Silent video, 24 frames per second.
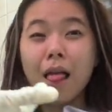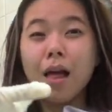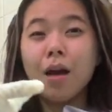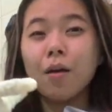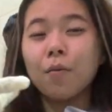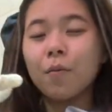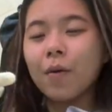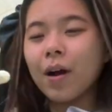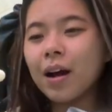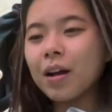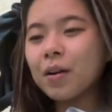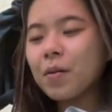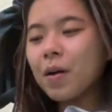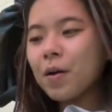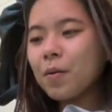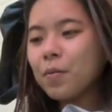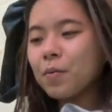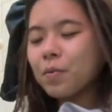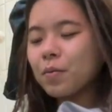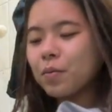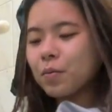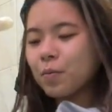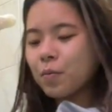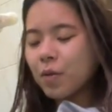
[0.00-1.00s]
Why do I
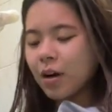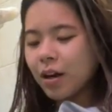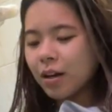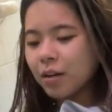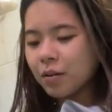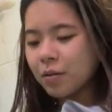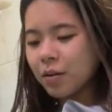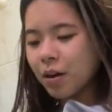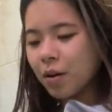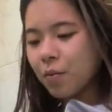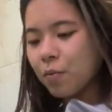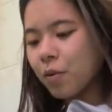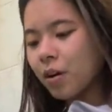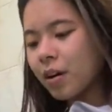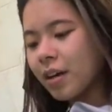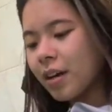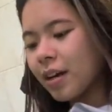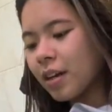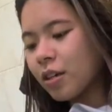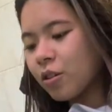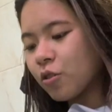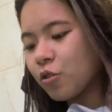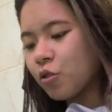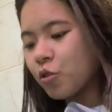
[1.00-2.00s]
why don't I want to
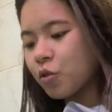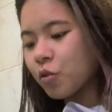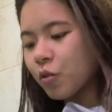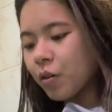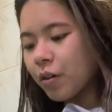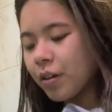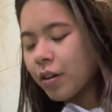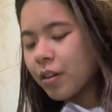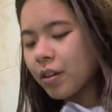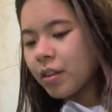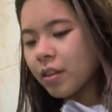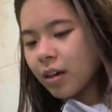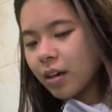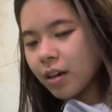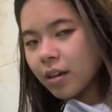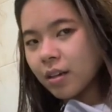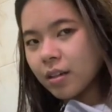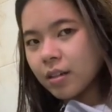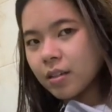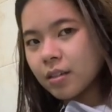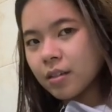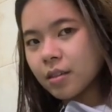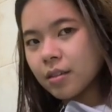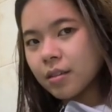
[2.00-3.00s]
enjoy
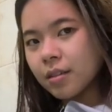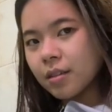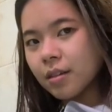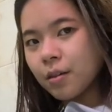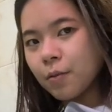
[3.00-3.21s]
things